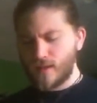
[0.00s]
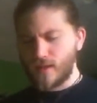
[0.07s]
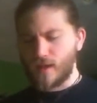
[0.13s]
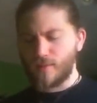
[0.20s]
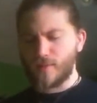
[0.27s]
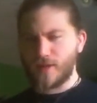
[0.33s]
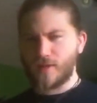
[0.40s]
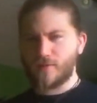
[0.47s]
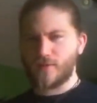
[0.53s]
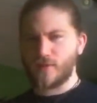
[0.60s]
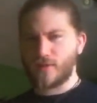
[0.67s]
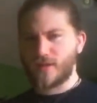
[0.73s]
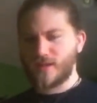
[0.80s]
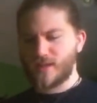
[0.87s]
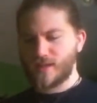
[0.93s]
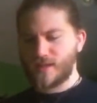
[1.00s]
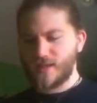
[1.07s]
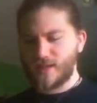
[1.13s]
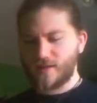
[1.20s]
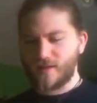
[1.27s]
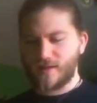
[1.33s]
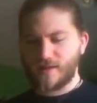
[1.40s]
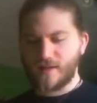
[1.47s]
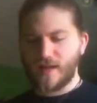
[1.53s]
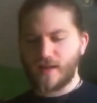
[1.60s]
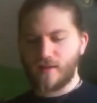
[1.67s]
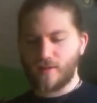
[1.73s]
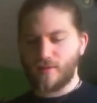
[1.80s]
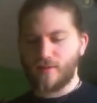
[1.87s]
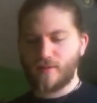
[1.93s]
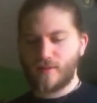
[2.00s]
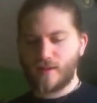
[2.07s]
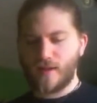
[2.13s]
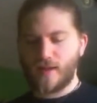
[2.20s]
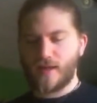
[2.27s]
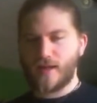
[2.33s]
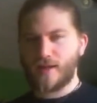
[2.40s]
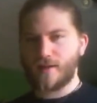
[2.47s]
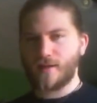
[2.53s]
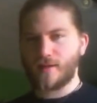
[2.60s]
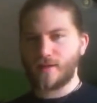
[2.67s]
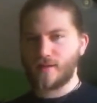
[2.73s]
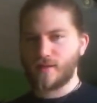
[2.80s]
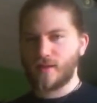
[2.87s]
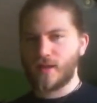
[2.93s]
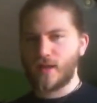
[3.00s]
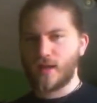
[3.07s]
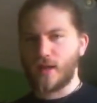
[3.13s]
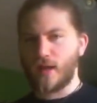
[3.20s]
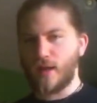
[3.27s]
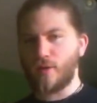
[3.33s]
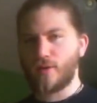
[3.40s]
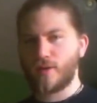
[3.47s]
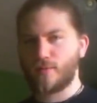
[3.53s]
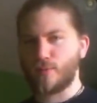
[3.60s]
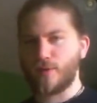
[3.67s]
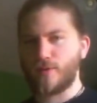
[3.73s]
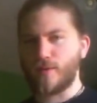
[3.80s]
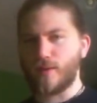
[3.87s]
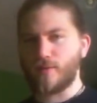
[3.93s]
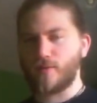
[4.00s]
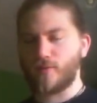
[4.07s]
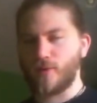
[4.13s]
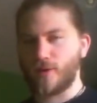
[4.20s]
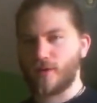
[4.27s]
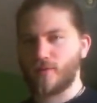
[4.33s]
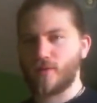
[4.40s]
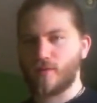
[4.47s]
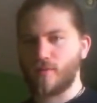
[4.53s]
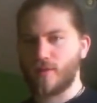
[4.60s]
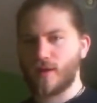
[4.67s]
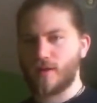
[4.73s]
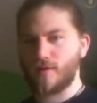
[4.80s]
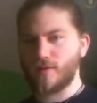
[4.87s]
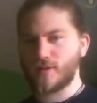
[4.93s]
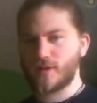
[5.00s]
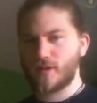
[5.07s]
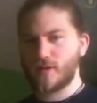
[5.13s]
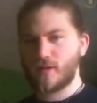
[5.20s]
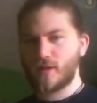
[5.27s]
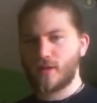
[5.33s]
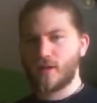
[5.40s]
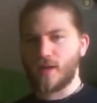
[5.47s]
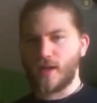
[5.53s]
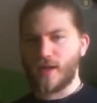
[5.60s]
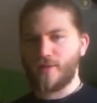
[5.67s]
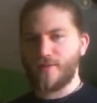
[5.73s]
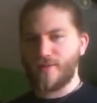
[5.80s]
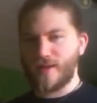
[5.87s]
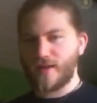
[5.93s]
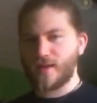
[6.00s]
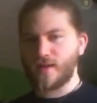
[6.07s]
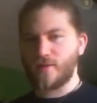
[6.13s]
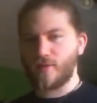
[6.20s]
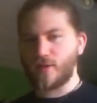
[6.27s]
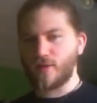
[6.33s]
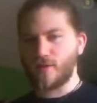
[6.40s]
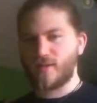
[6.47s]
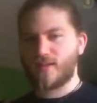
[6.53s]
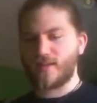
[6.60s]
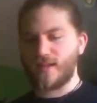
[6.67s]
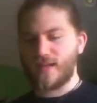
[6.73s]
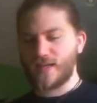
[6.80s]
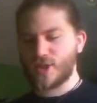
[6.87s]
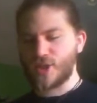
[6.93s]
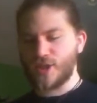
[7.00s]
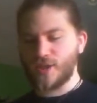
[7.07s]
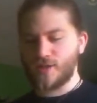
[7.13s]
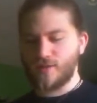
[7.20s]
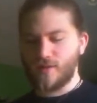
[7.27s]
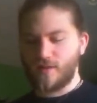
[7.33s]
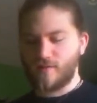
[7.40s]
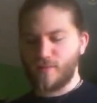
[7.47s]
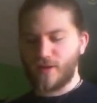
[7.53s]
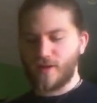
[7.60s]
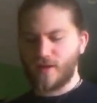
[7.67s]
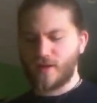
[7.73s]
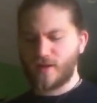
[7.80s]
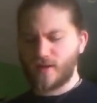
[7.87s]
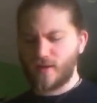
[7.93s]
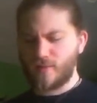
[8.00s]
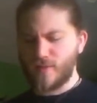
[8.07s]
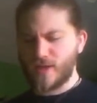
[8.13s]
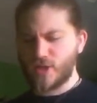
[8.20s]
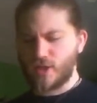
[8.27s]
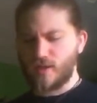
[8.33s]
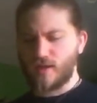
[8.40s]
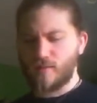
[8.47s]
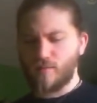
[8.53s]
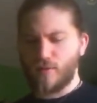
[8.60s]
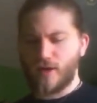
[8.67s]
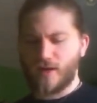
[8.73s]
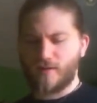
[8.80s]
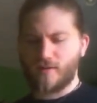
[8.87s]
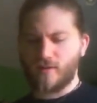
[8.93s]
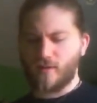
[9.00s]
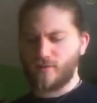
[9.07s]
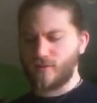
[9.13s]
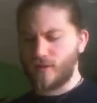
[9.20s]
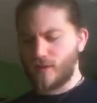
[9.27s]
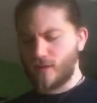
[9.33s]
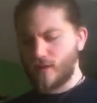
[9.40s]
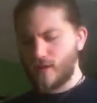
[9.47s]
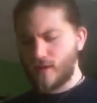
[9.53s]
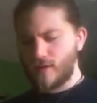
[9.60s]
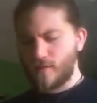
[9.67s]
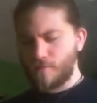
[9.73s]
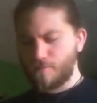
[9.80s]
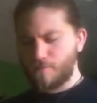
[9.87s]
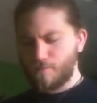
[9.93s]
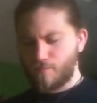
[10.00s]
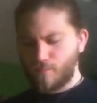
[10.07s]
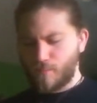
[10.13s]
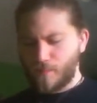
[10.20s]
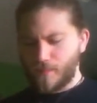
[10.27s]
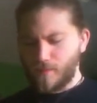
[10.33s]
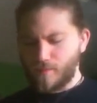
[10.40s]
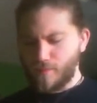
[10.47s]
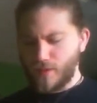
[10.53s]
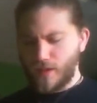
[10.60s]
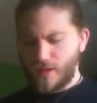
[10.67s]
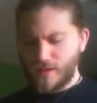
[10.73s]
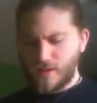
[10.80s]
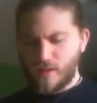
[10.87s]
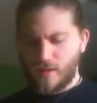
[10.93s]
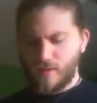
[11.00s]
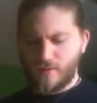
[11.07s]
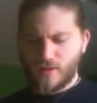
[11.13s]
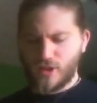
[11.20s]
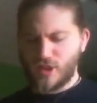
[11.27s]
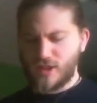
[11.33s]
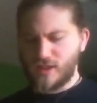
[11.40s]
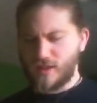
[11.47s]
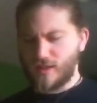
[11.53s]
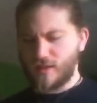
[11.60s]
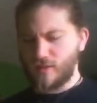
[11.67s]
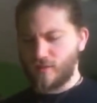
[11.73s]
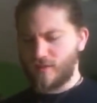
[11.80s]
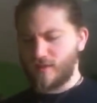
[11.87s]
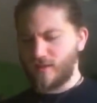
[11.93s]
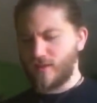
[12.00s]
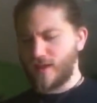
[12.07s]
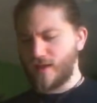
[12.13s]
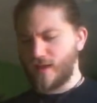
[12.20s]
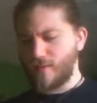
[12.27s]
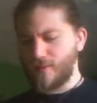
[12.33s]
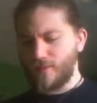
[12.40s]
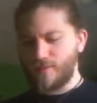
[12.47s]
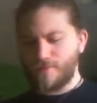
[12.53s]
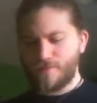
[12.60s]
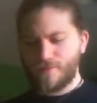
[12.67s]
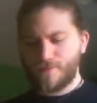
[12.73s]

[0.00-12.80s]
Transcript: I mean, if you kick it down and hold it with your foot on the ground and then give a good slash into the spear, I can imagine that it breaks off. But on the shield I don't see that happen.